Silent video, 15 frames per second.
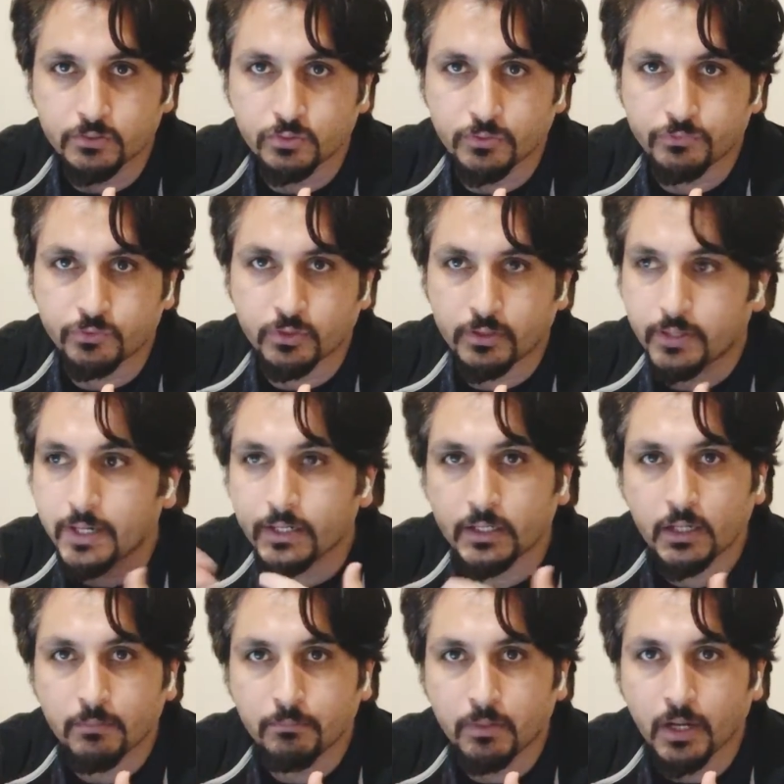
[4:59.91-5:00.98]
So if you are riding
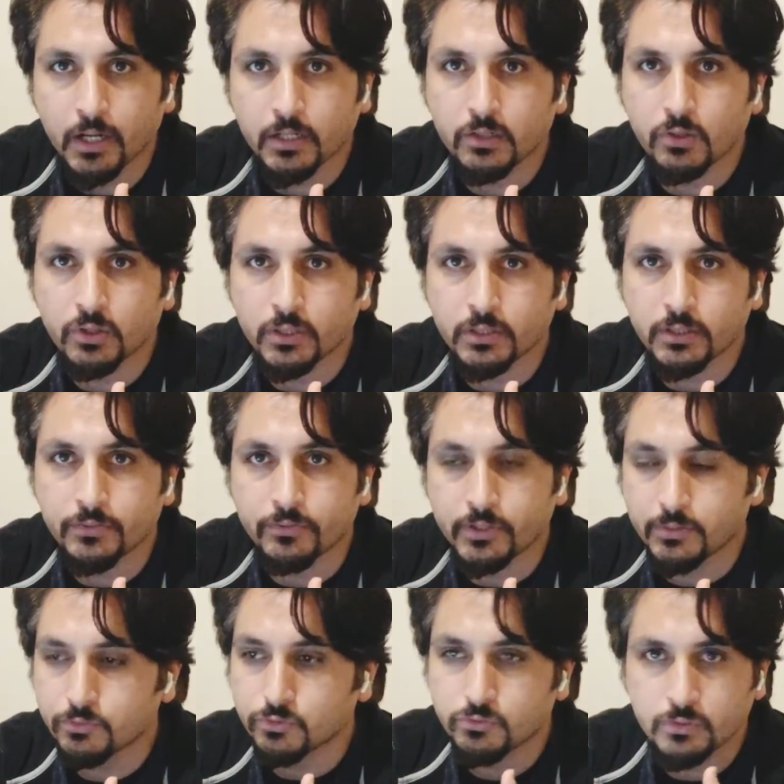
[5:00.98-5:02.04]
a bike or in a
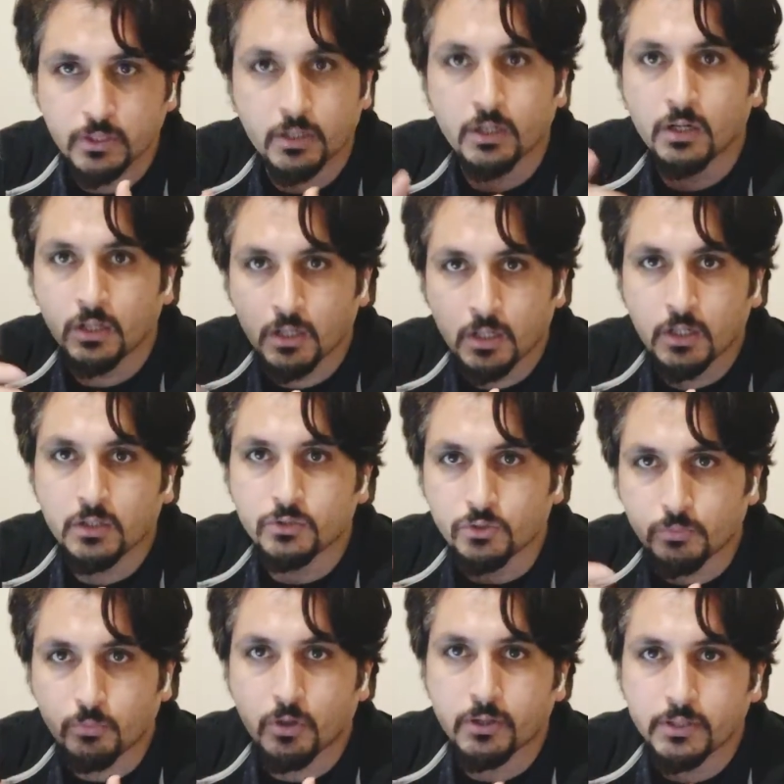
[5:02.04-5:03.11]
dream, so your
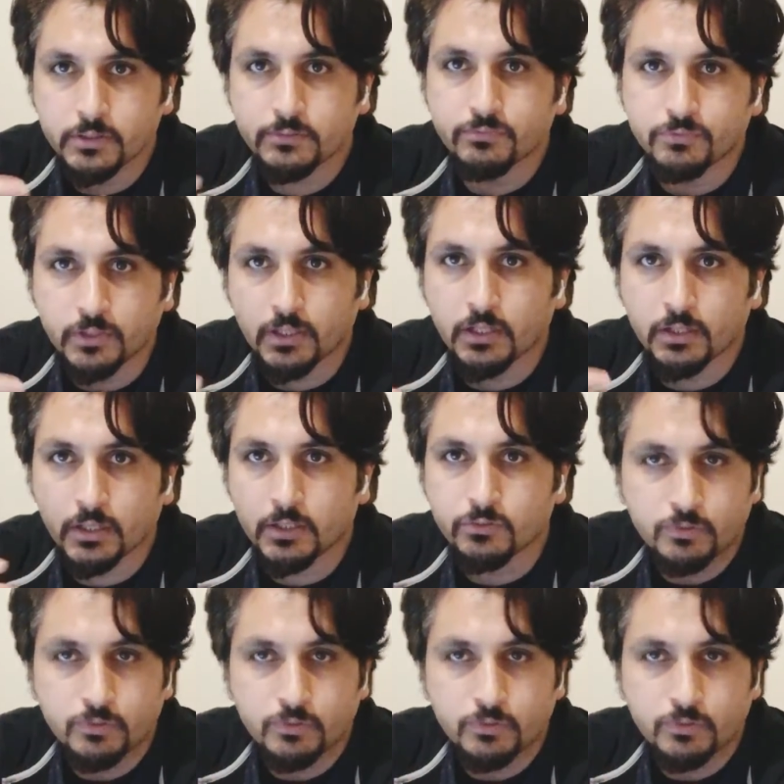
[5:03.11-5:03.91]
body is feeling like